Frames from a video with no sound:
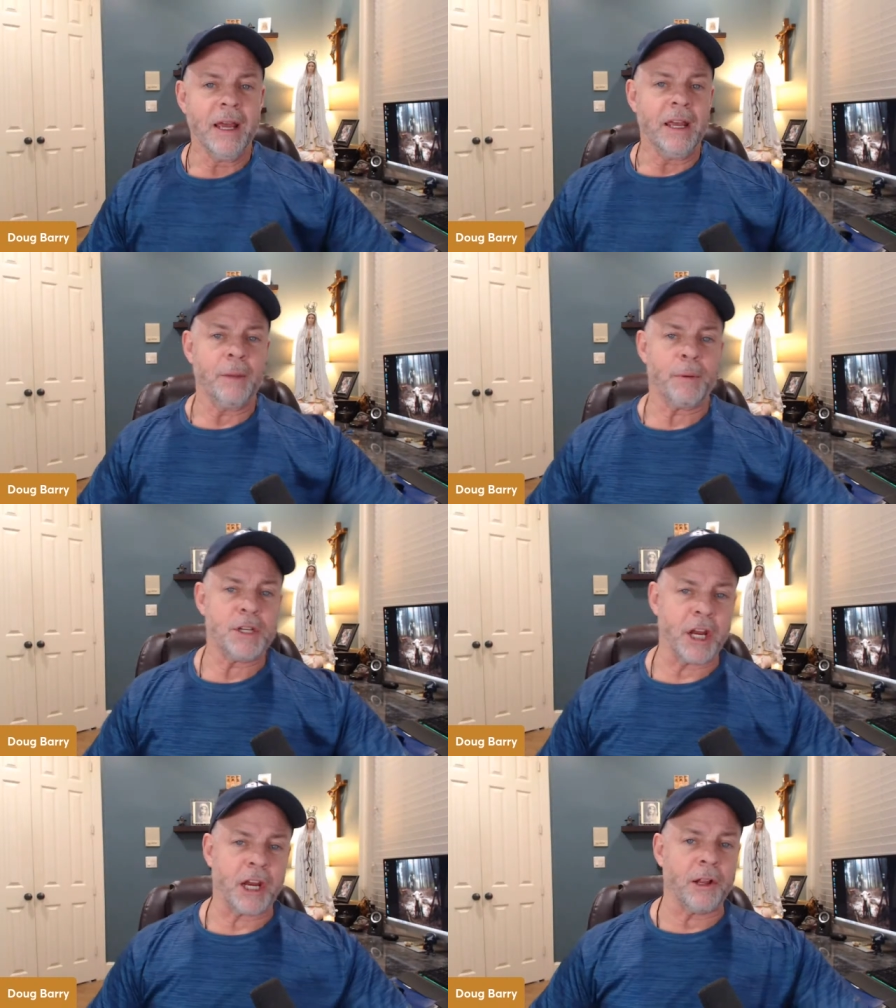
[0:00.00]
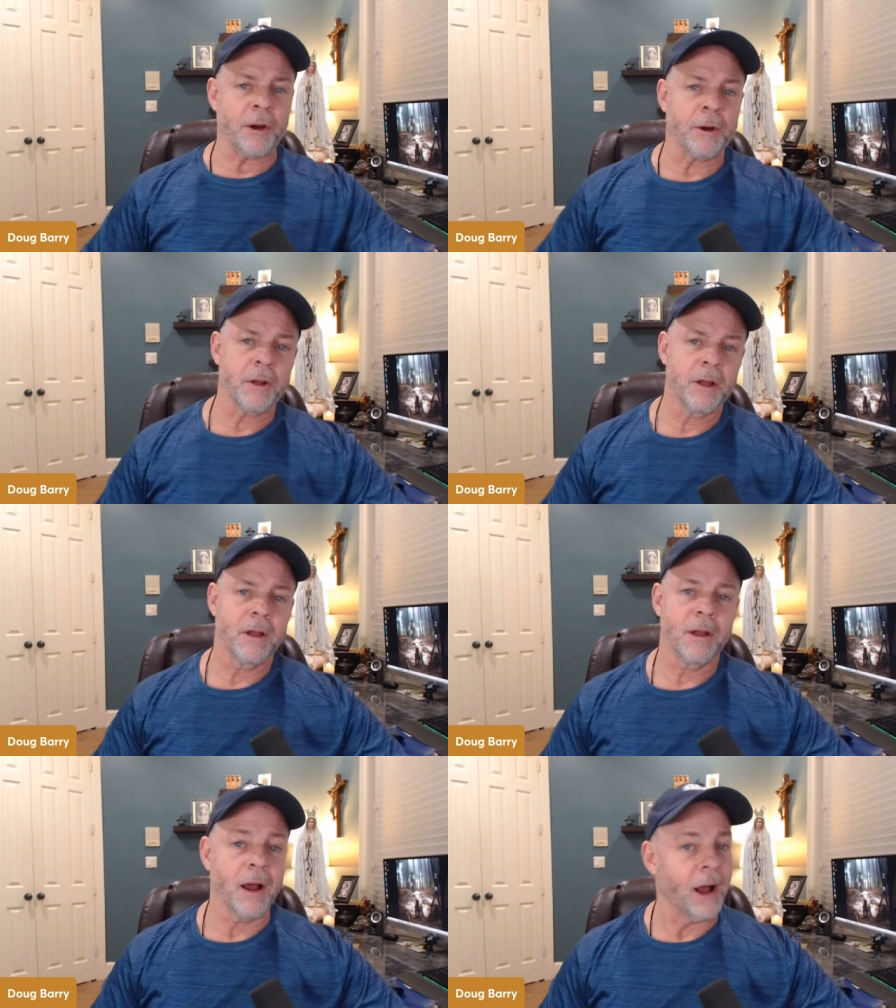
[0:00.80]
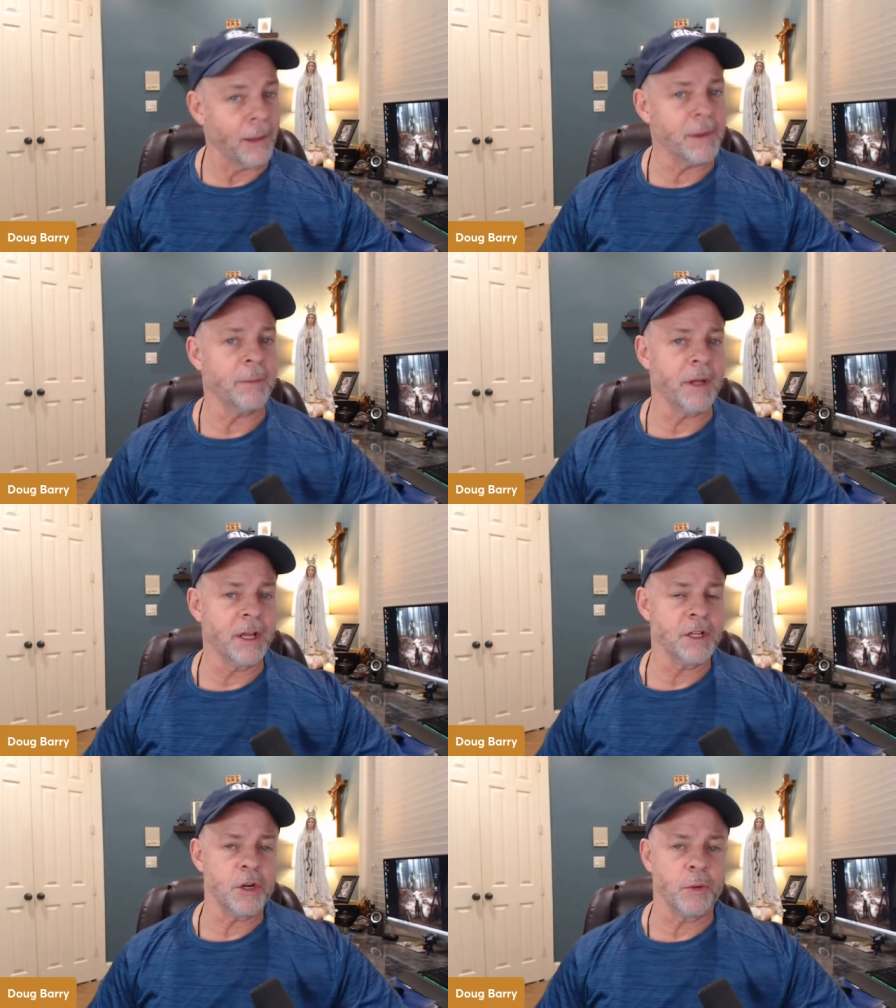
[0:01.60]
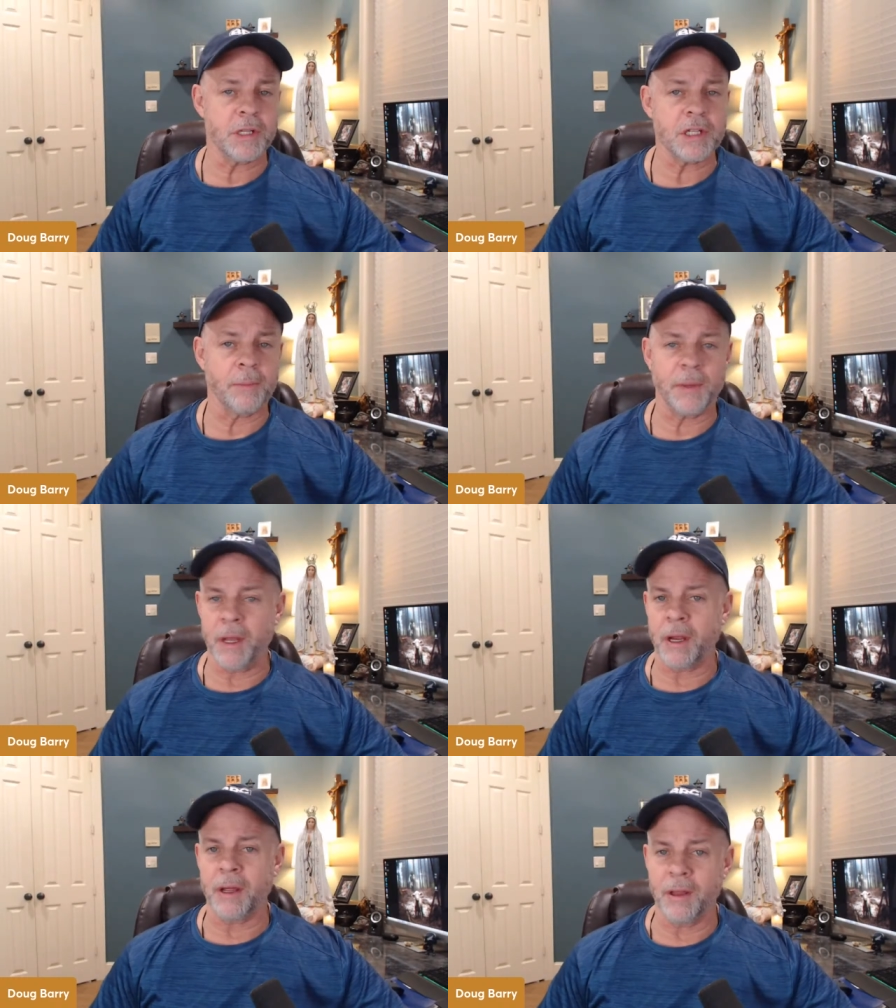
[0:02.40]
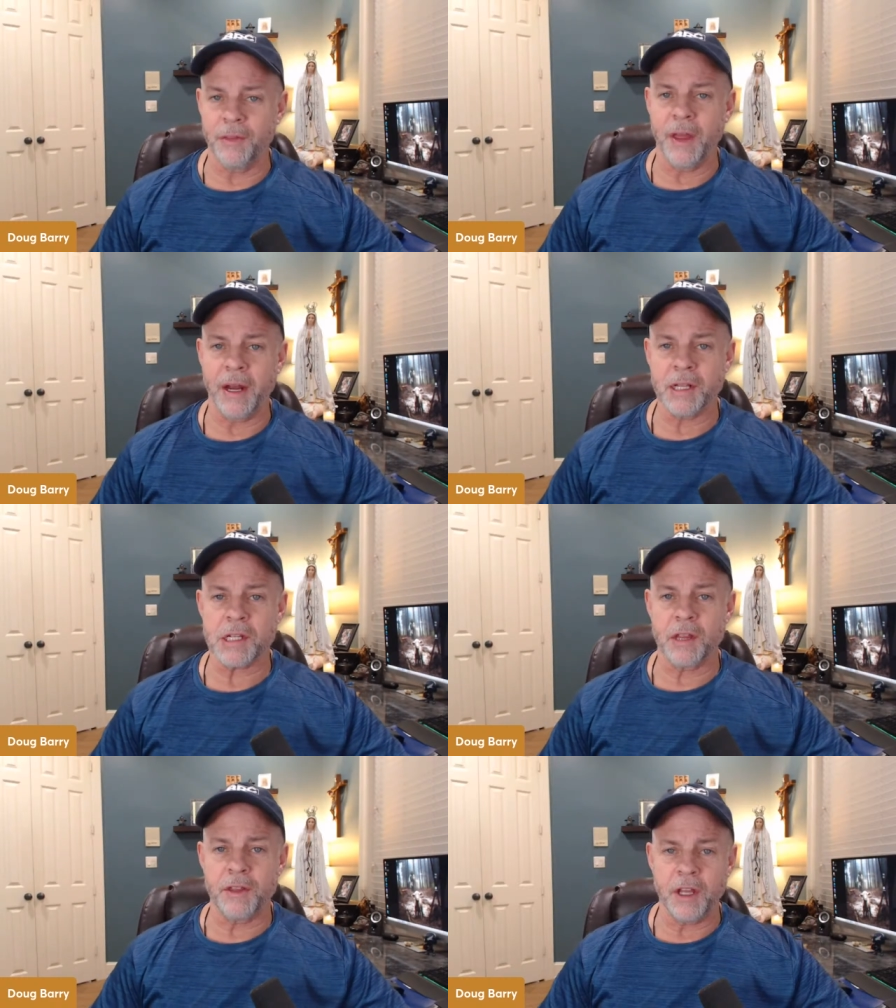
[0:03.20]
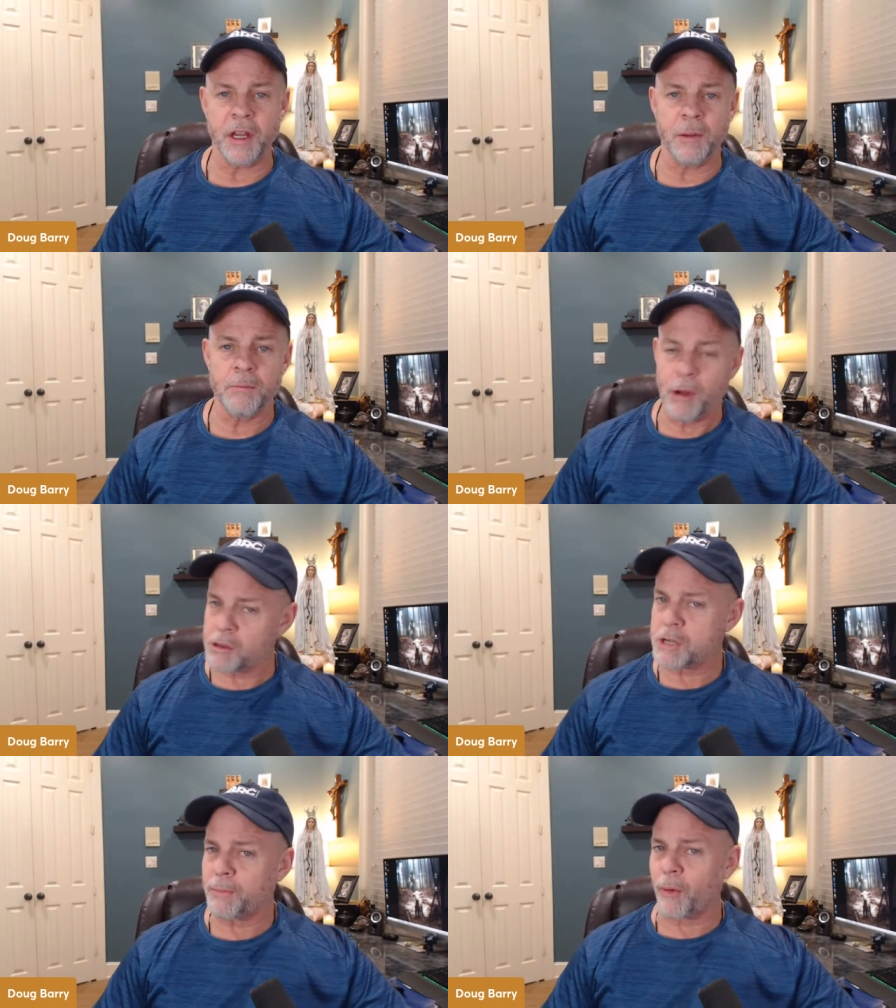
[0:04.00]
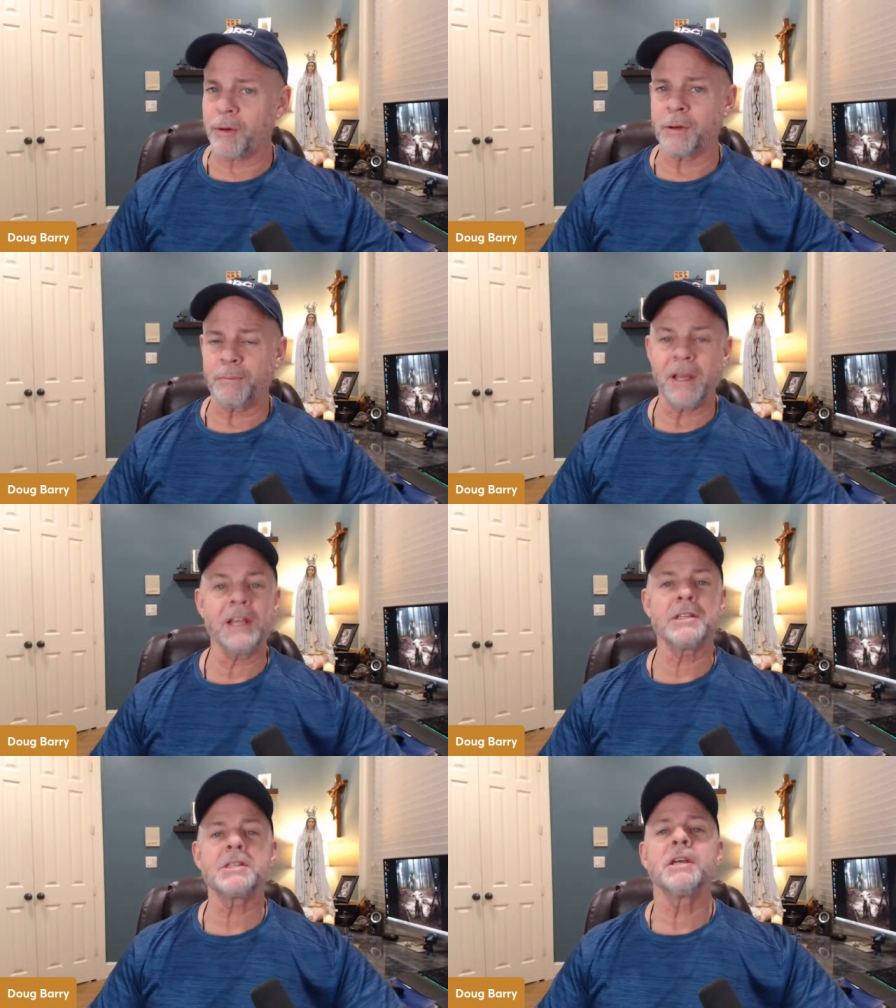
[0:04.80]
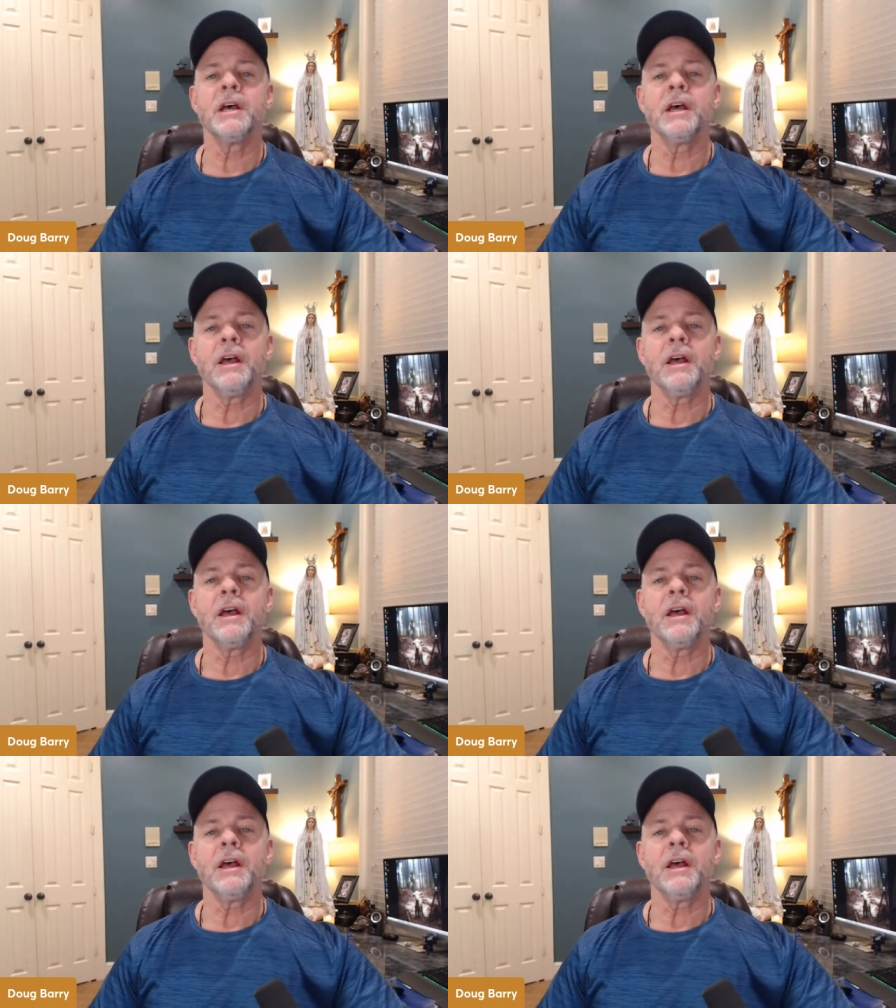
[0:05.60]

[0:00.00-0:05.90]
In particular, I'm going to be hitting you with something that is the most important piece